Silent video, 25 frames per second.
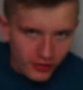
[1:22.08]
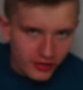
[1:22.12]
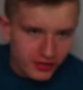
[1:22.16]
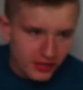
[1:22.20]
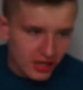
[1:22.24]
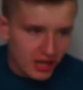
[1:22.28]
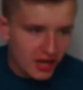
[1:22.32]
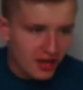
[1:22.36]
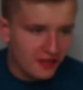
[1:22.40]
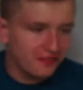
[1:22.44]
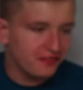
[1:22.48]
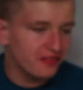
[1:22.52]

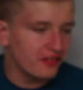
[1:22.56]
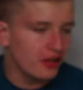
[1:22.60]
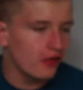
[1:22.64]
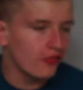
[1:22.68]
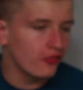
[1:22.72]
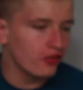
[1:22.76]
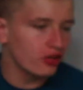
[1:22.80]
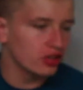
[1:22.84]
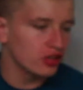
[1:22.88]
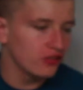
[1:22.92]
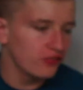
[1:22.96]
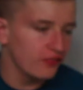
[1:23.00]
guys, now I've
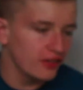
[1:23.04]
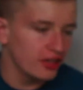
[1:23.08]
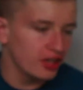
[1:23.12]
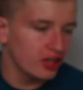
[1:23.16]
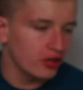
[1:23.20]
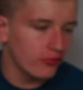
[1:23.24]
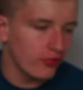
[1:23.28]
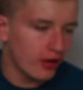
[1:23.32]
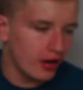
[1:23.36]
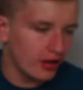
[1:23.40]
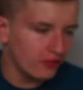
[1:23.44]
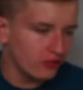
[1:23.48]
got the video
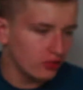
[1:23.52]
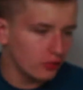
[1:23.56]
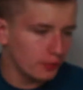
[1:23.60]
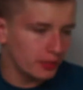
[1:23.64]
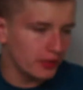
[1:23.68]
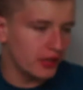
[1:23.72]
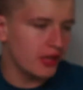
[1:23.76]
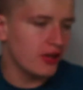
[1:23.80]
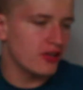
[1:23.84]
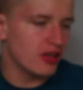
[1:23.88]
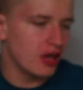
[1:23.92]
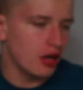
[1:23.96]
right up
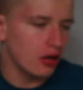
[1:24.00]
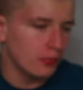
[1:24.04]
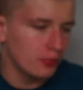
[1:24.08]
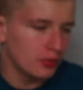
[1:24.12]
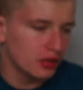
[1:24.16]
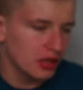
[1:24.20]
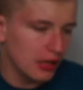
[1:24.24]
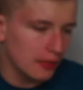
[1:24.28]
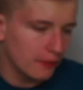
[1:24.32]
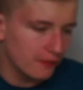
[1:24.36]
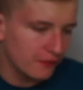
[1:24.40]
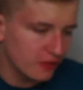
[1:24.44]
here now on my
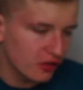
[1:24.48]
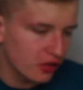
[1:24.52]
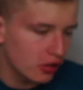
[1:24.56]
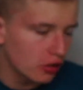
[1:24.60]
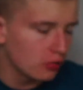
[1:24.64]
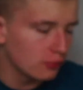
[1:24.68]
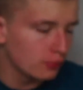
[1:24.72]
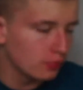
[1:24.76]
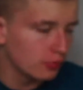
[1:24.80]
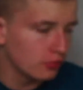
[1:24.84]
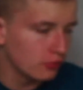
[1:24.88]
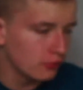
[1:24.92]

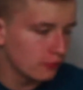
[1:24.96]
laptop.